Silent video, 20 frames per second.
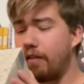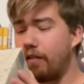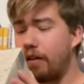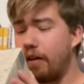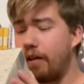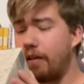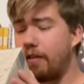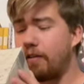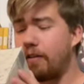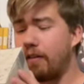
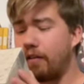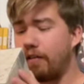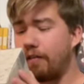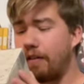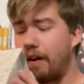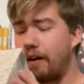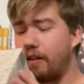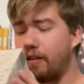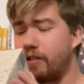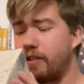and the
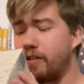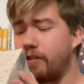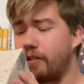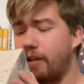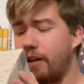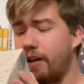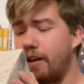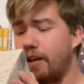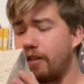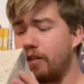fiery
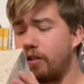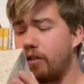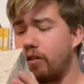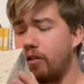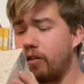rage